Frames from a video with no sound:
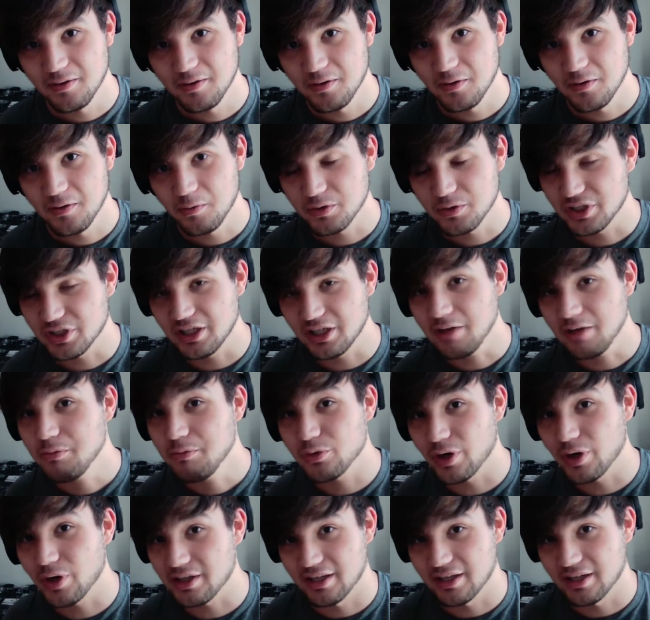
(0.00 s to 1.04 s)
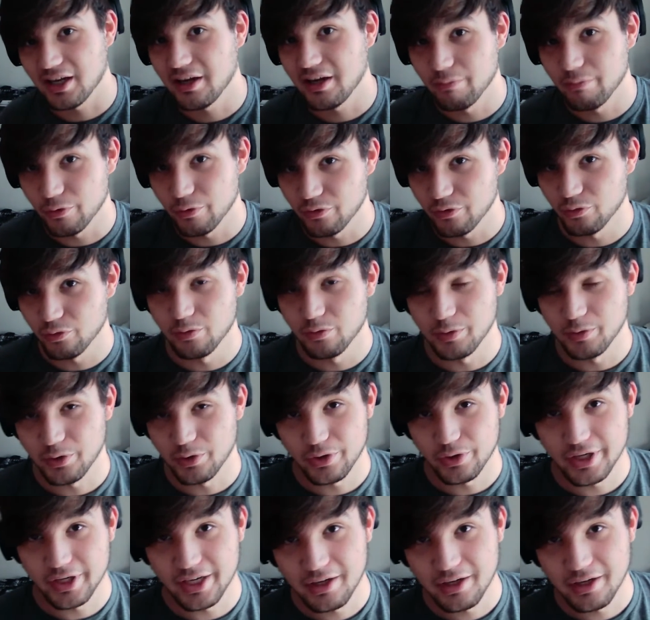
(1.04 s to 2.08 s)
which him directing any movie would be
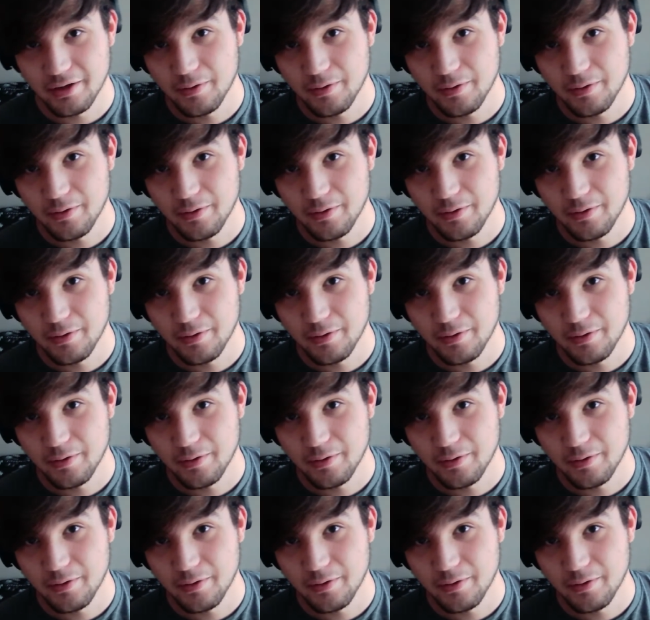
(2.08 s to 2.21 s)
great.